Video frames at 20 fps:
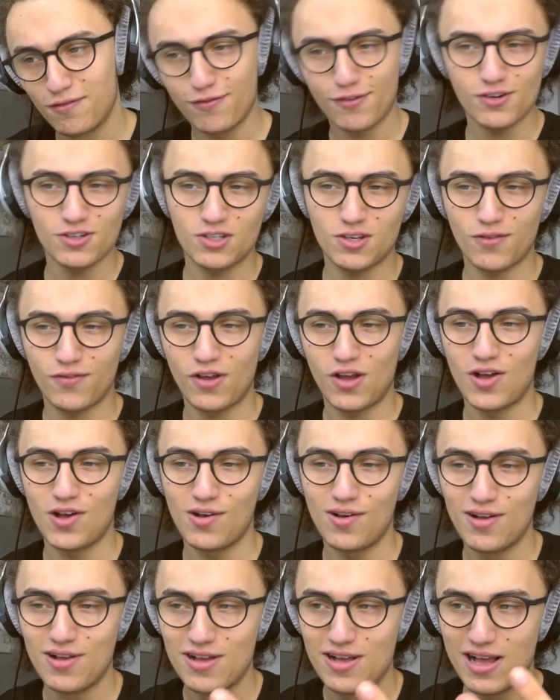First of
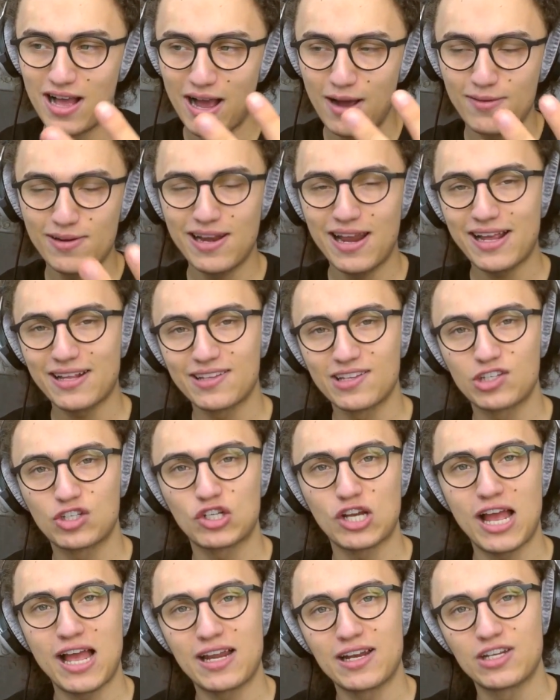all, I would like to
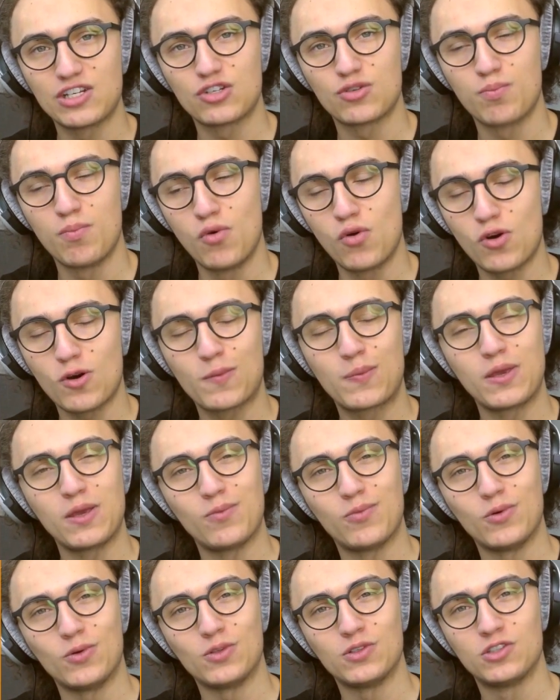challenge more
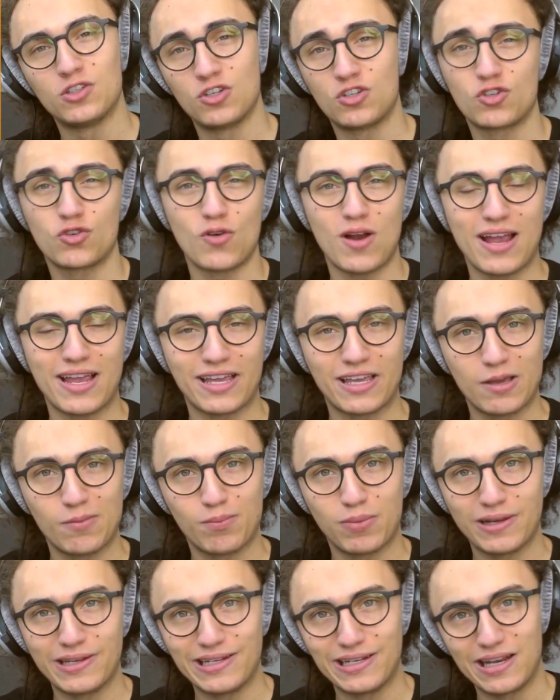people to try and
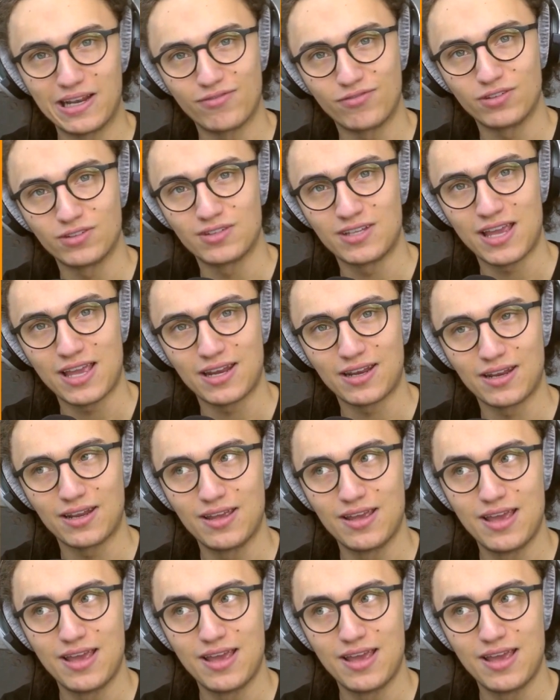complete level 10.